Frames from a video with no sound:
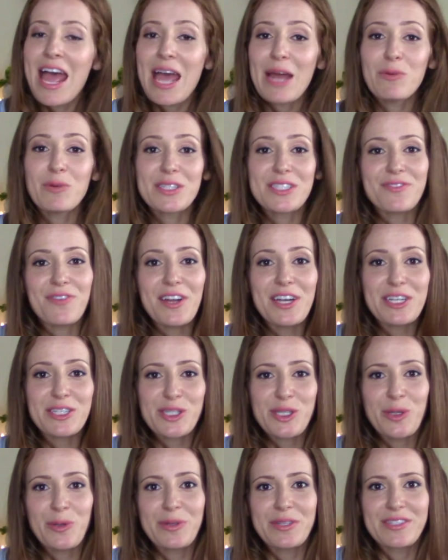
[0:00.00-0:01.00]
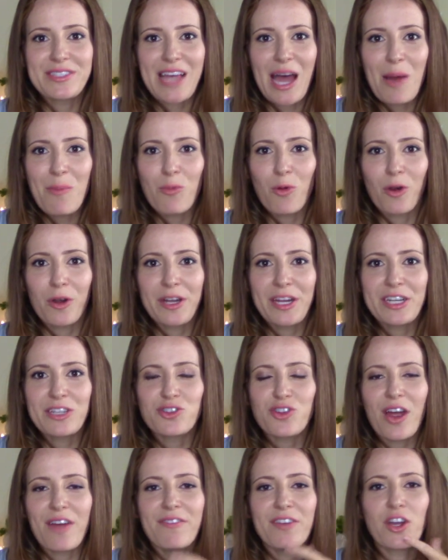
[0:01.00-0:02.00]
And what's funny too is that morning
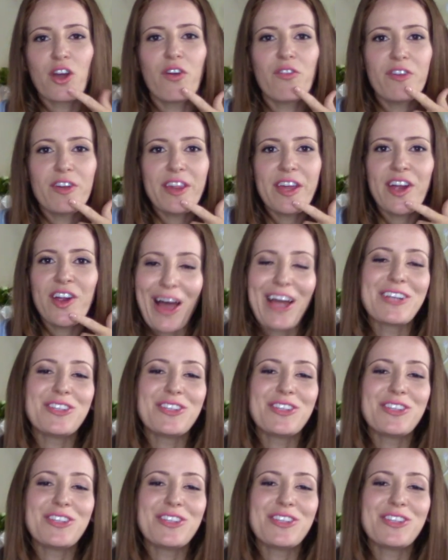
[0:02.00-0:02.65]
driving over there,